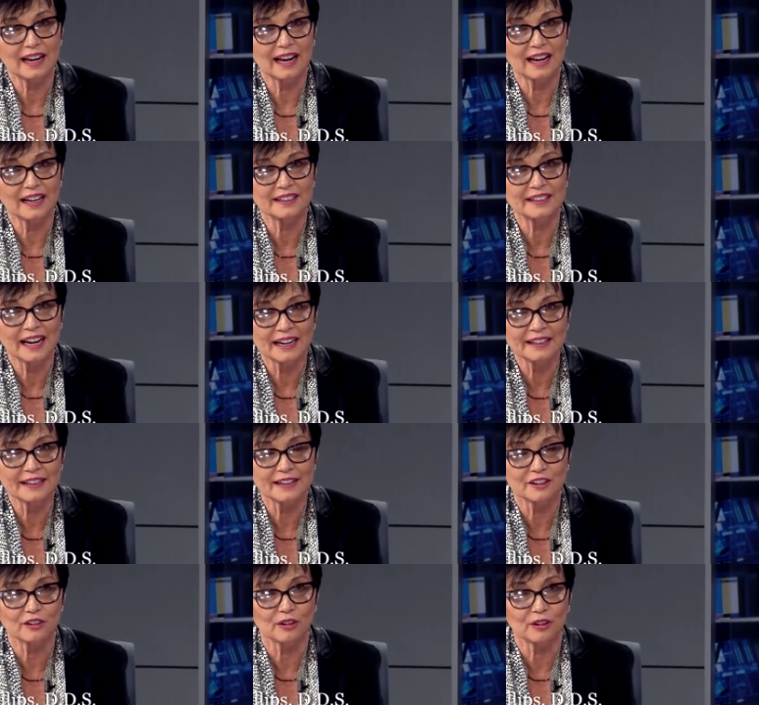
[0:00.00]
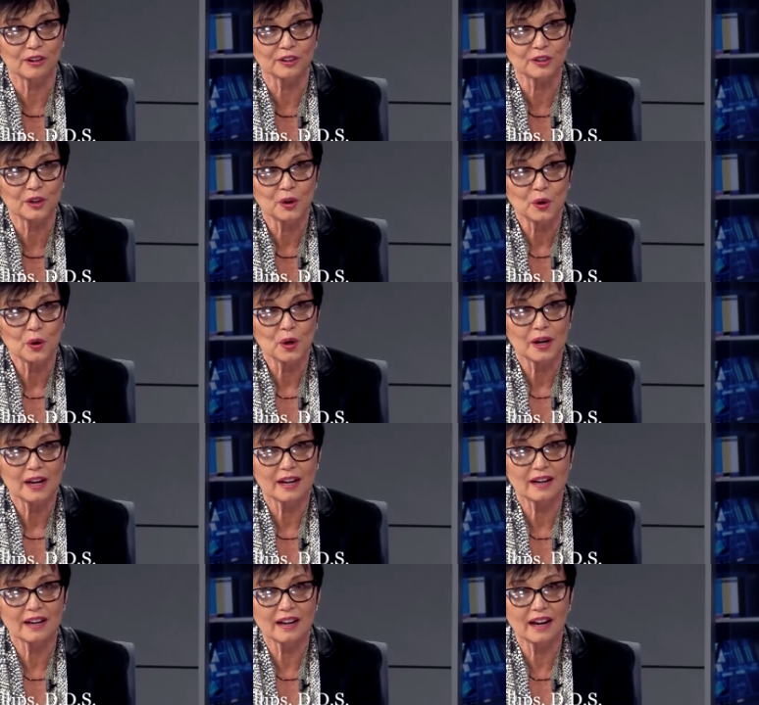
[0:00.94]
A 90 year old
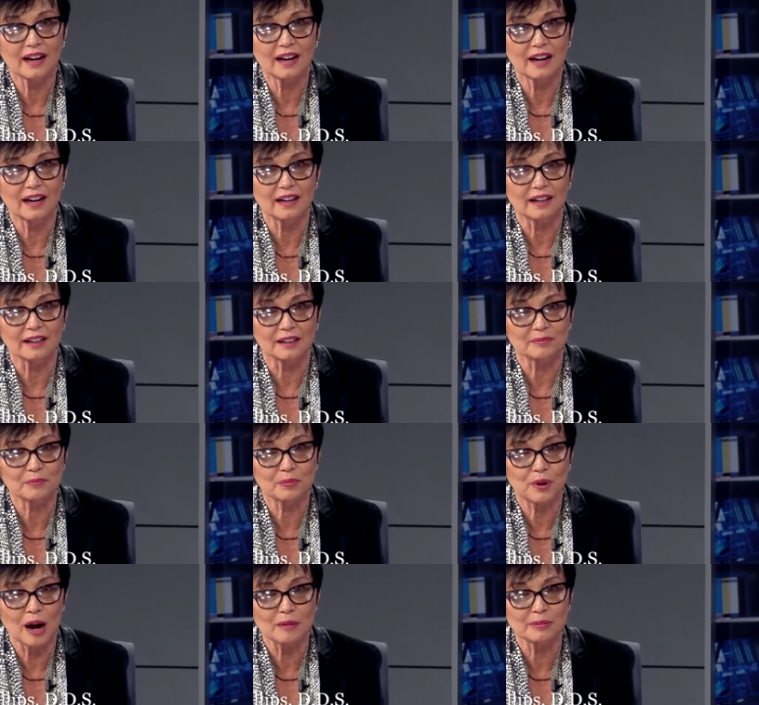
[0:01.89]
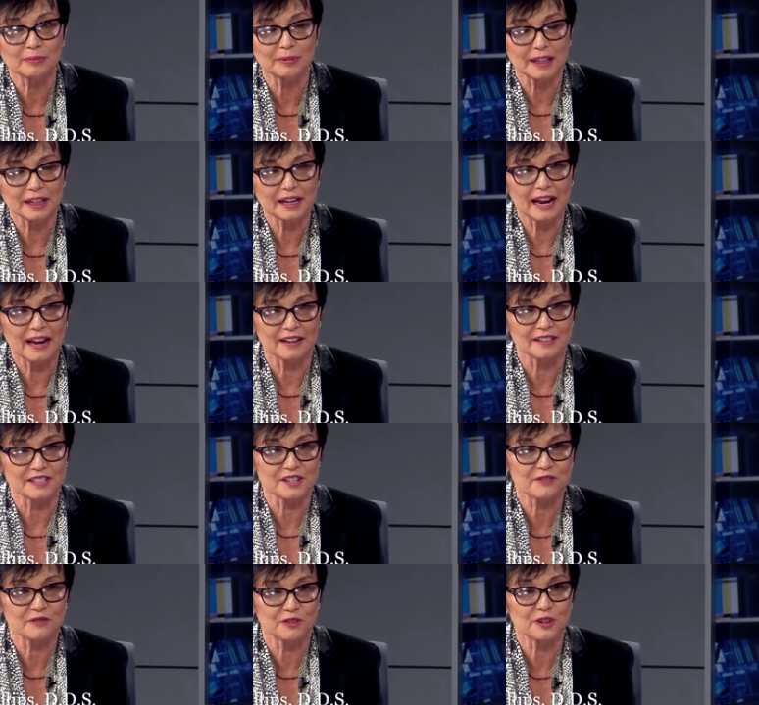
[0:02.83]
uh, probably
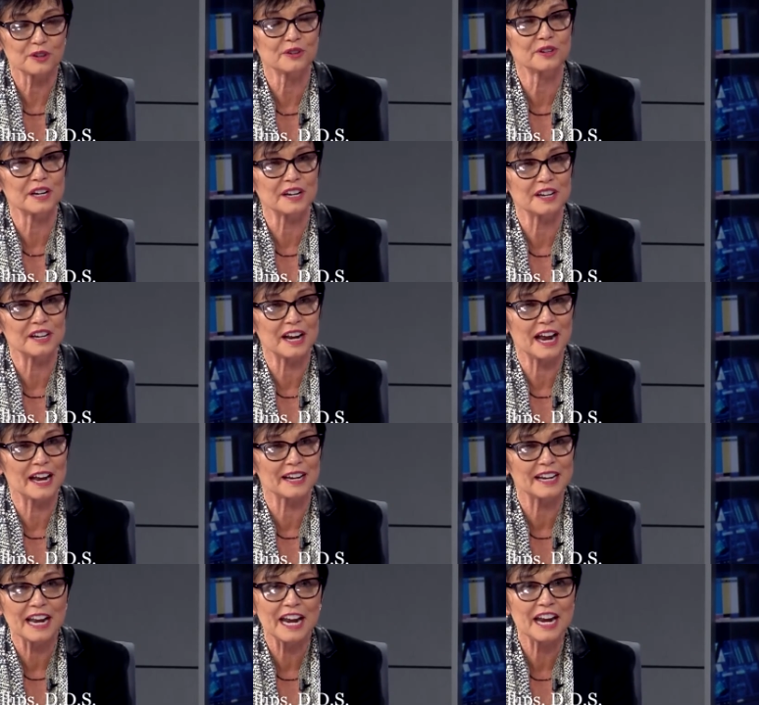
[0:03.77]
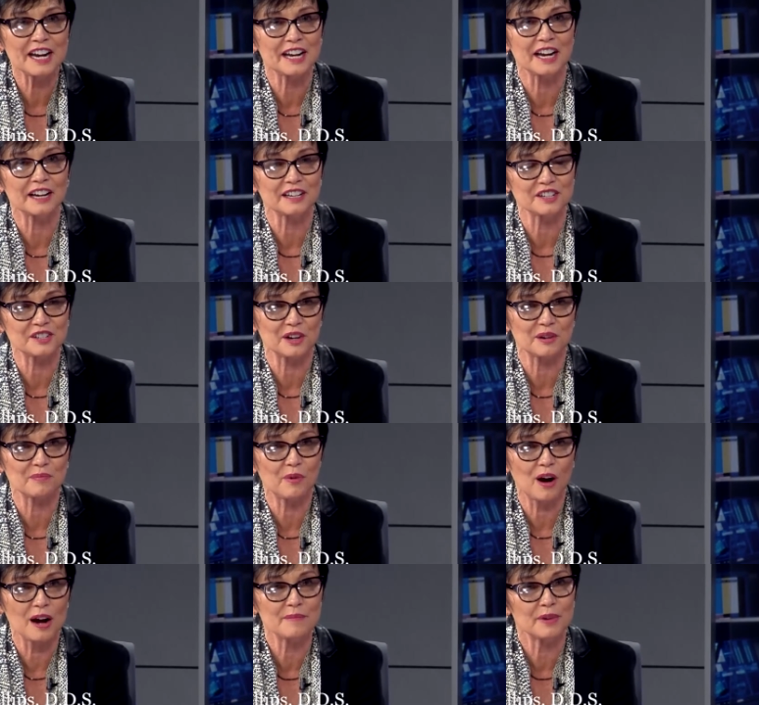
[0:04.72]
has food and, and eating as their
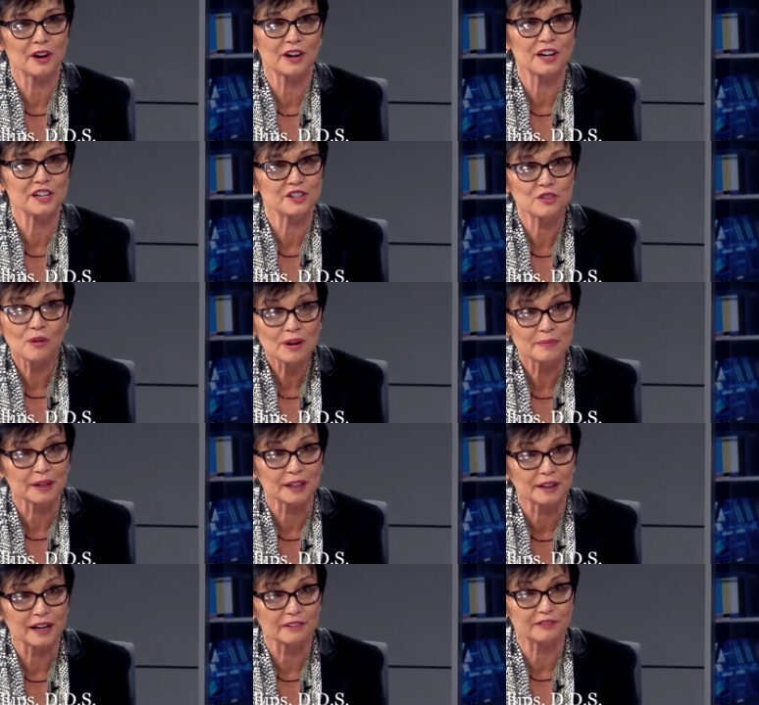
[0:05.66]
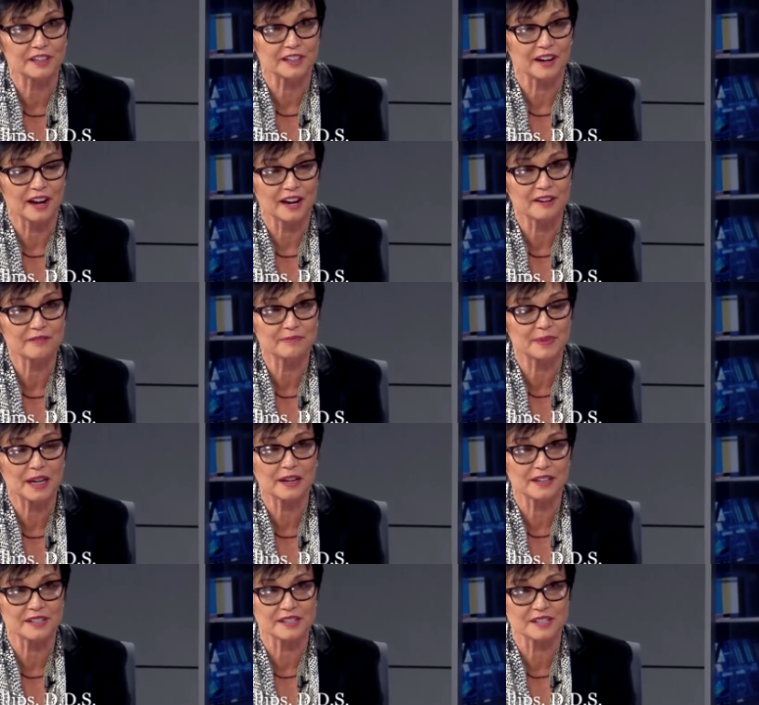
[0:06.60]
primary enjoyment left in life
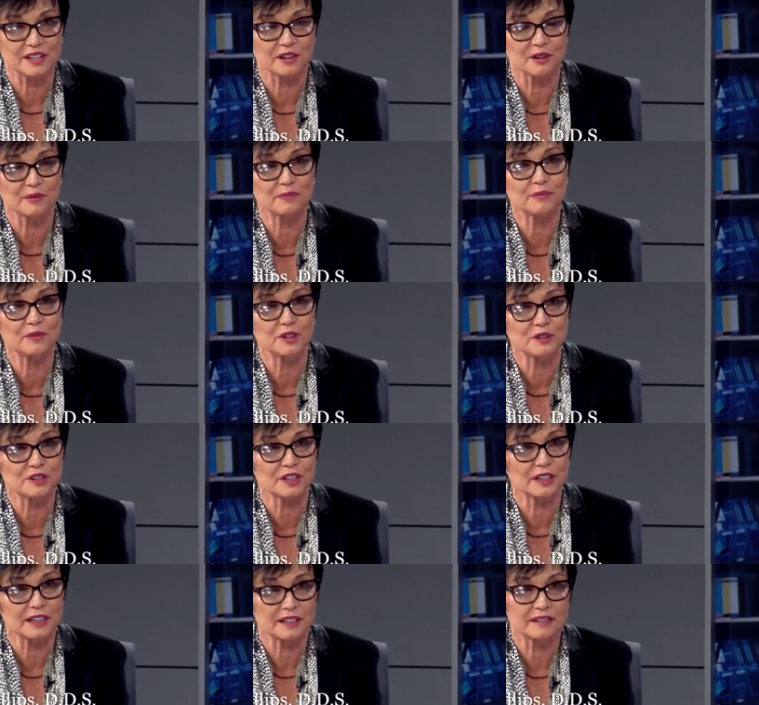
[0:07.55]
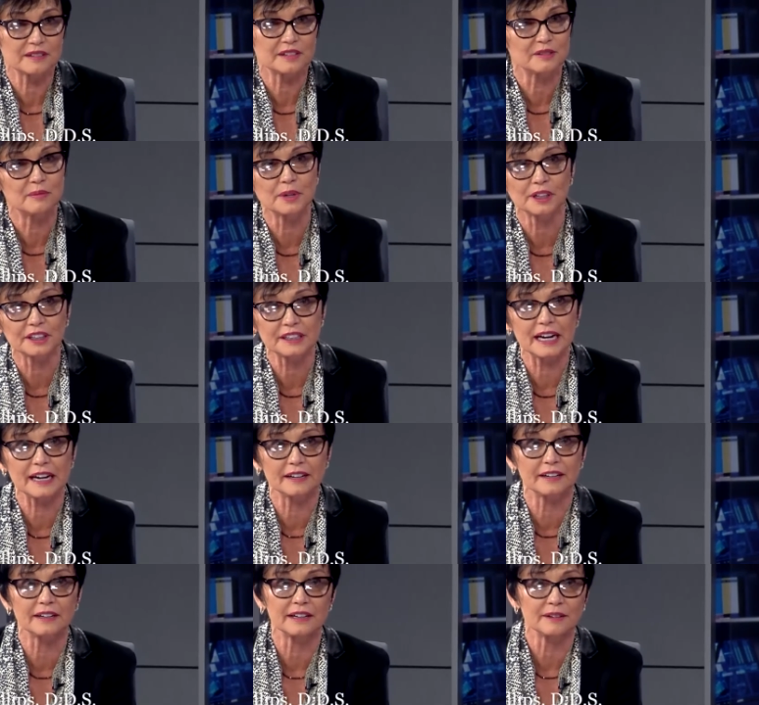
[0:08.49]
because they're usually
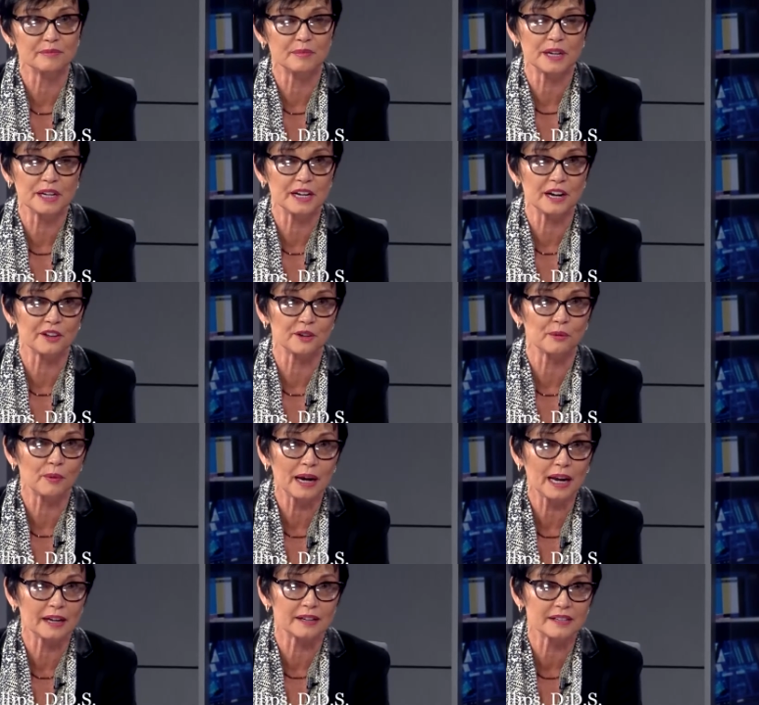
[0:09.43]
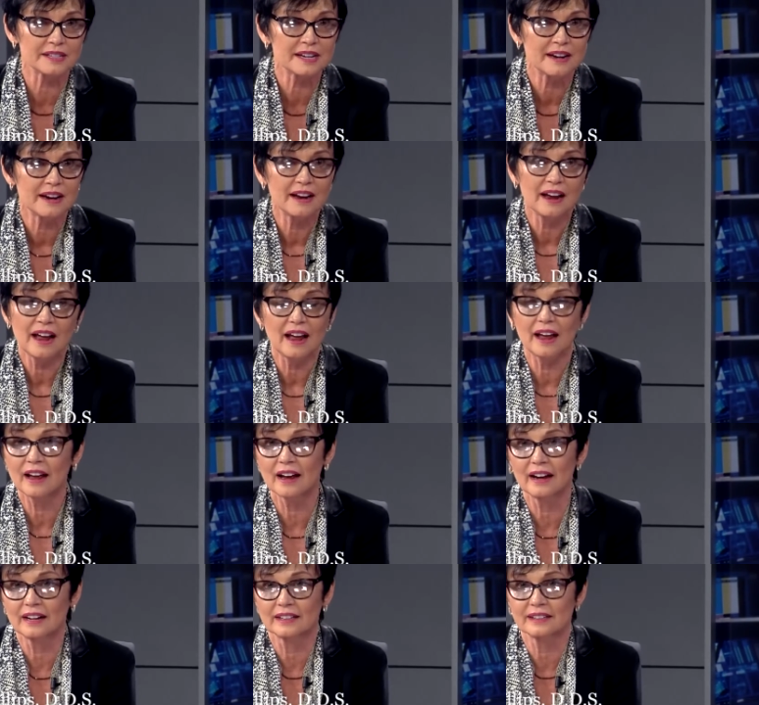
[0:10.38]
debilitated in many other ways
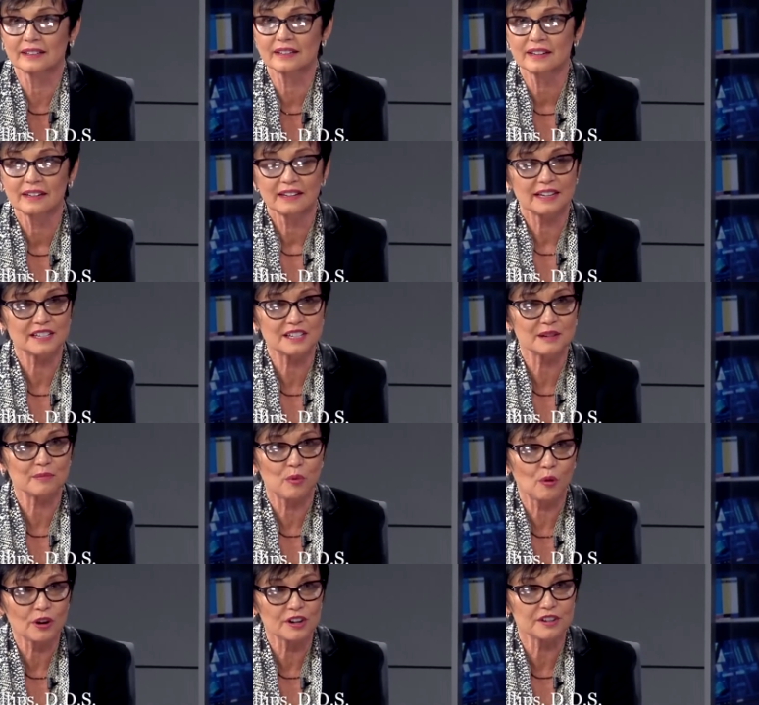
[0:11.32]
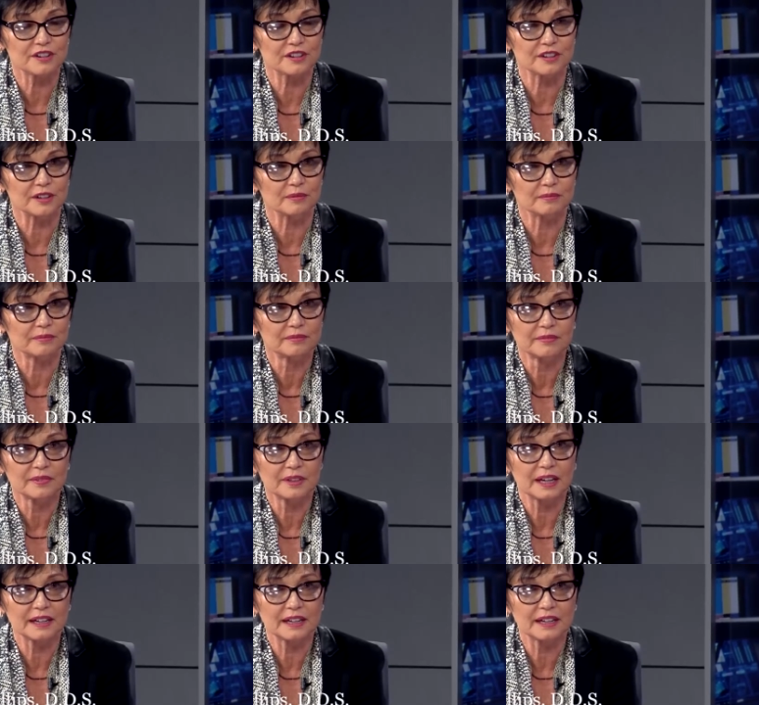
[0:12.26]
and it's important to them. Okay.